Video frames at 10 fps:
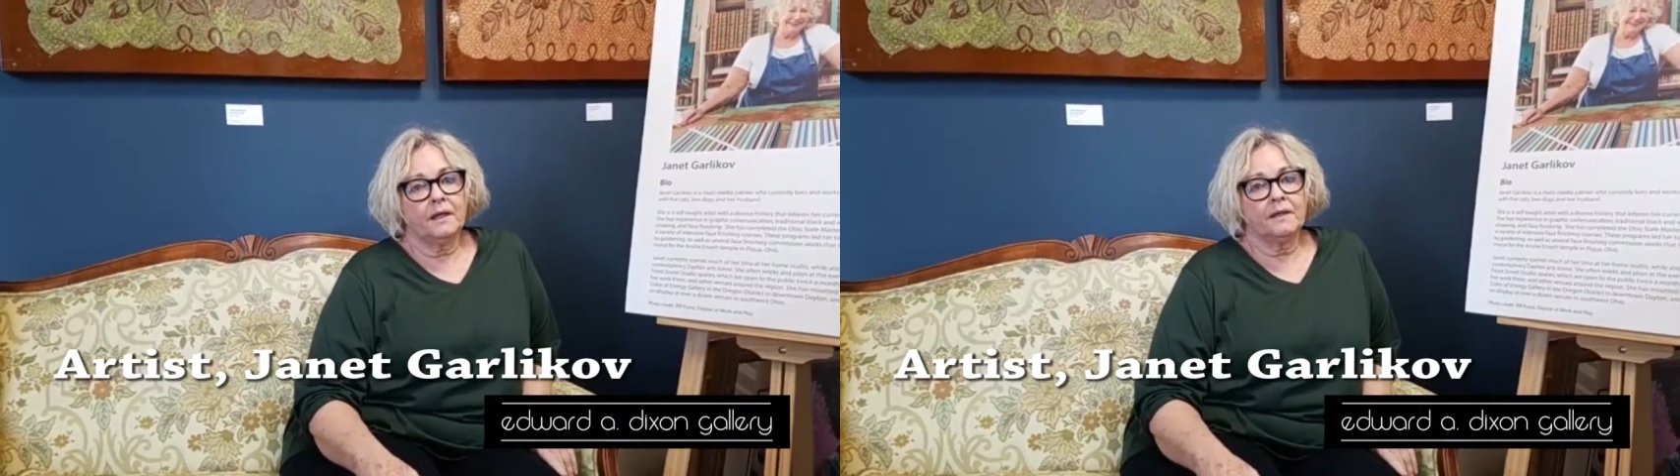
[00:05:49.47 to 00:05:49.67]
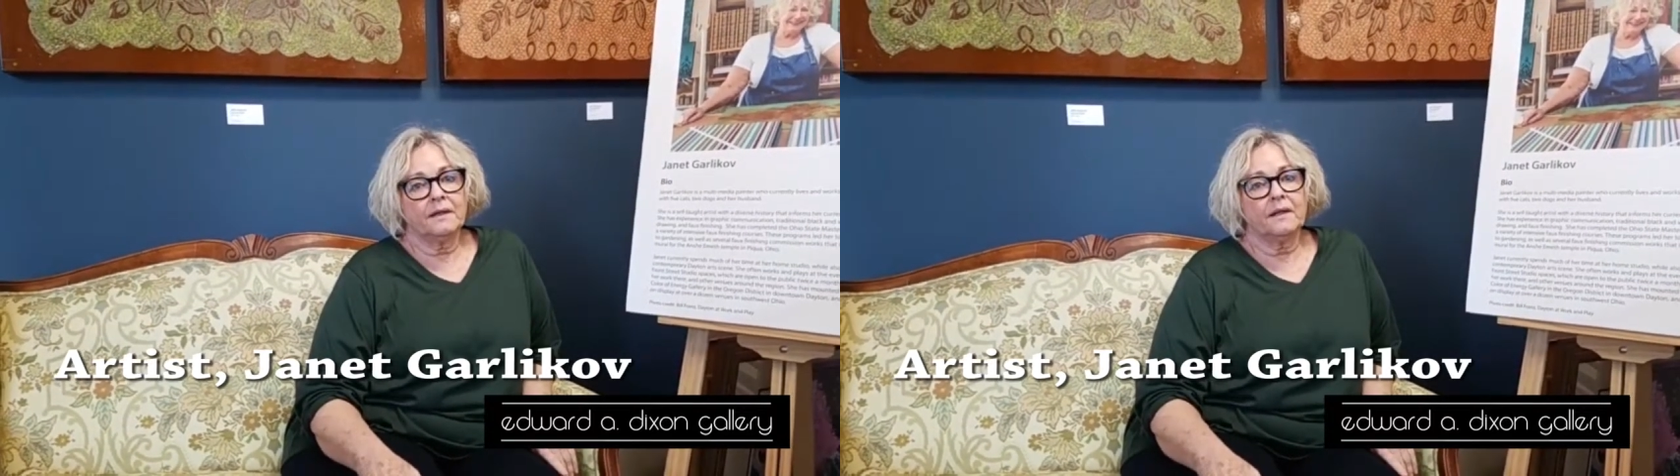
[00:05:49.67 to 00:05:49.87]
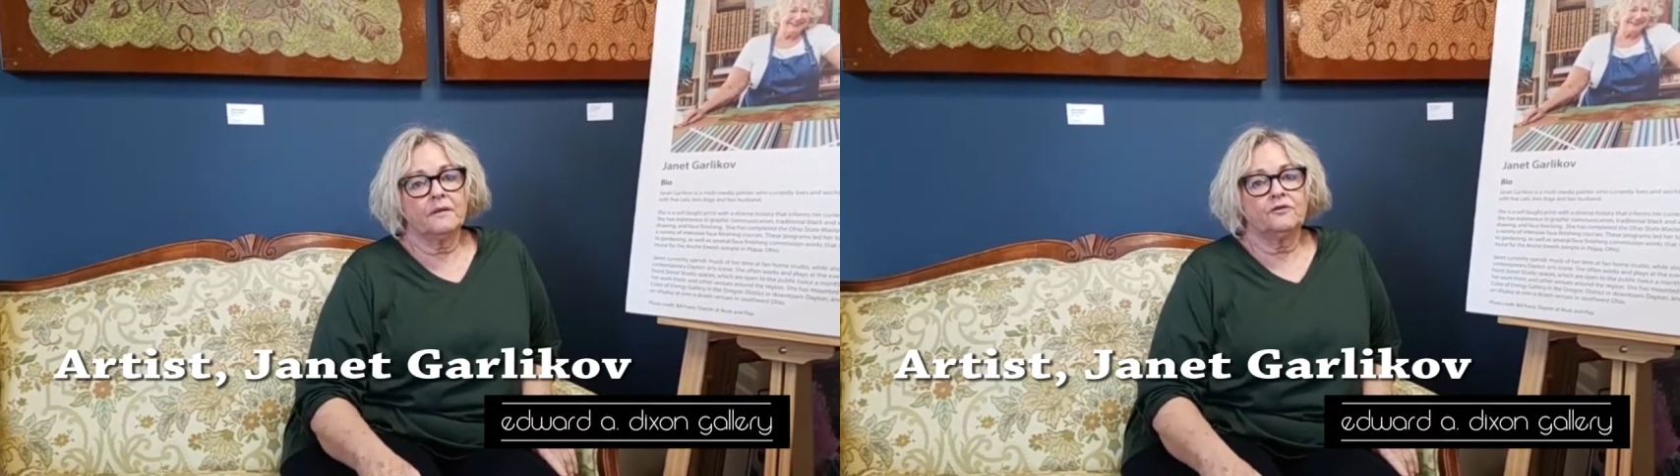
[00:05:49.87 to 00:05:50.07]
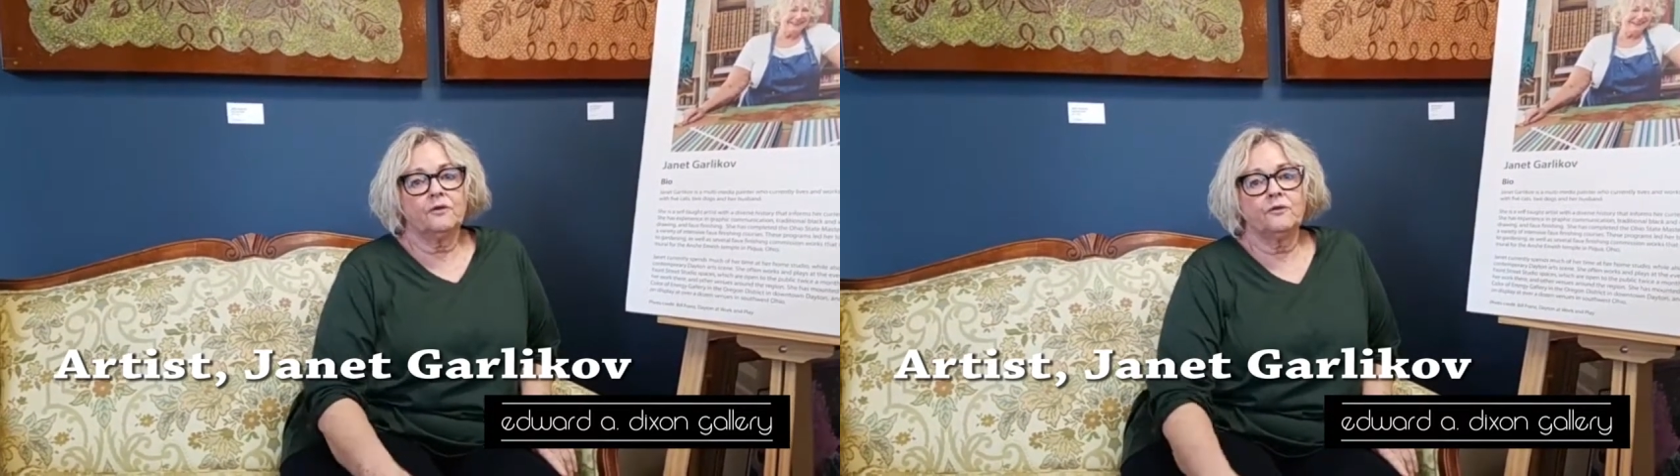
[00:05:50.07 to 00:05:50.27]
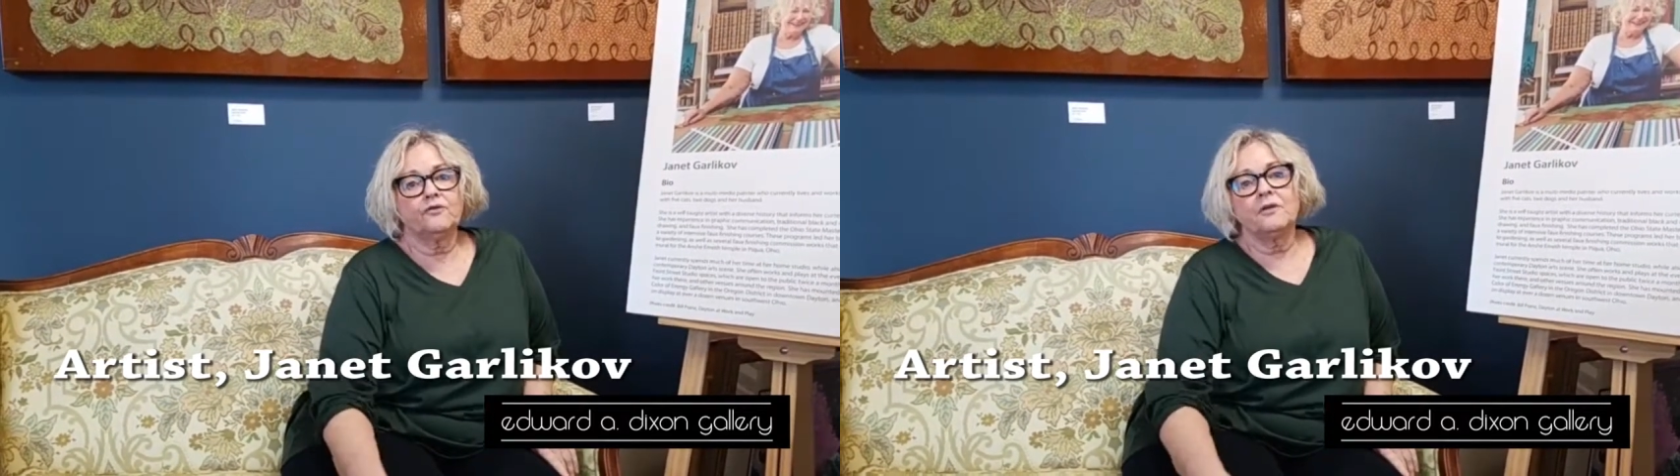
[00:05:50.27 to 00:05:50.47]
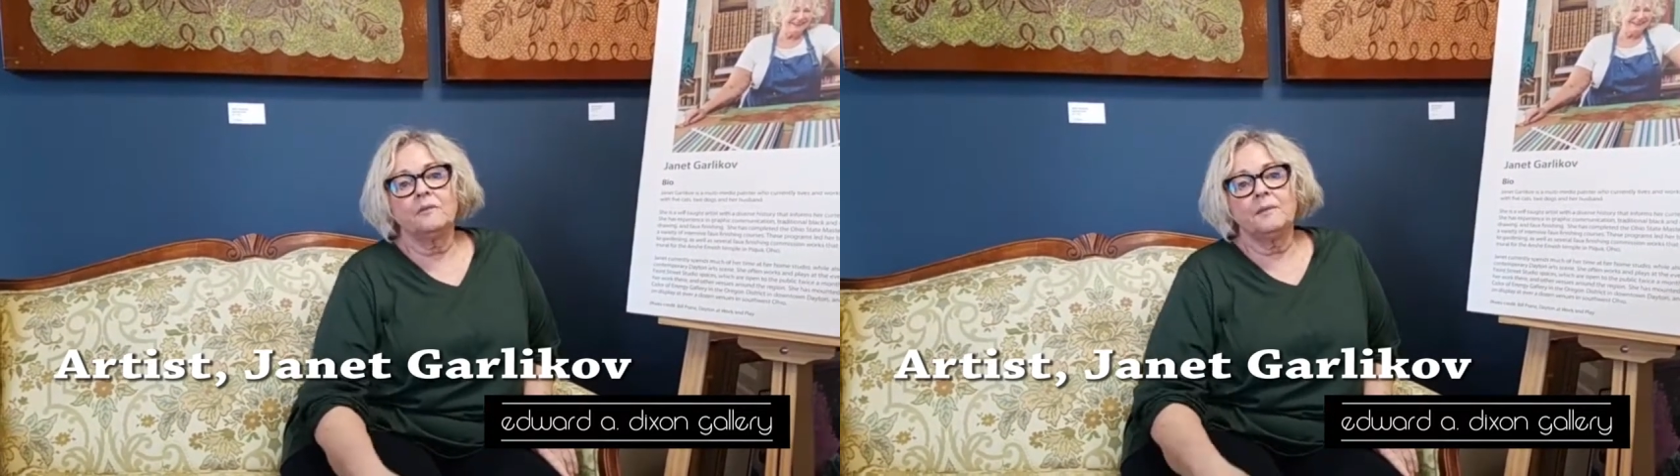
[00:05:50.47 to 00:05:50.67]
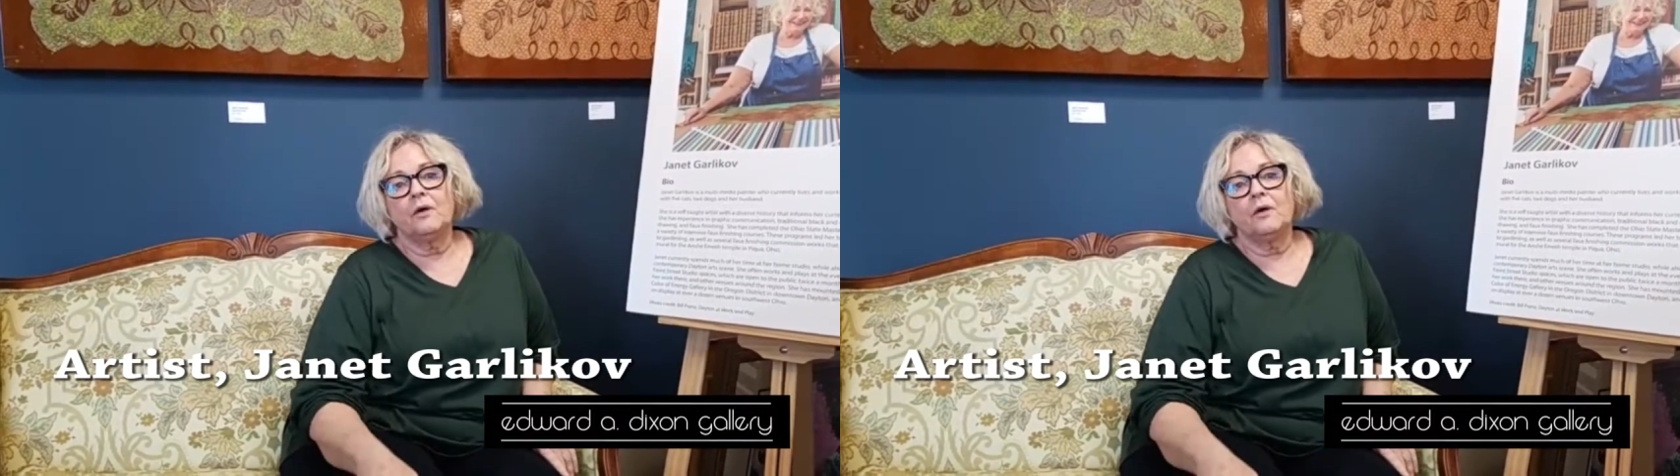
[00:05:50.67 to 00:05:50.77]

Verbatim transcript: and that show is going to be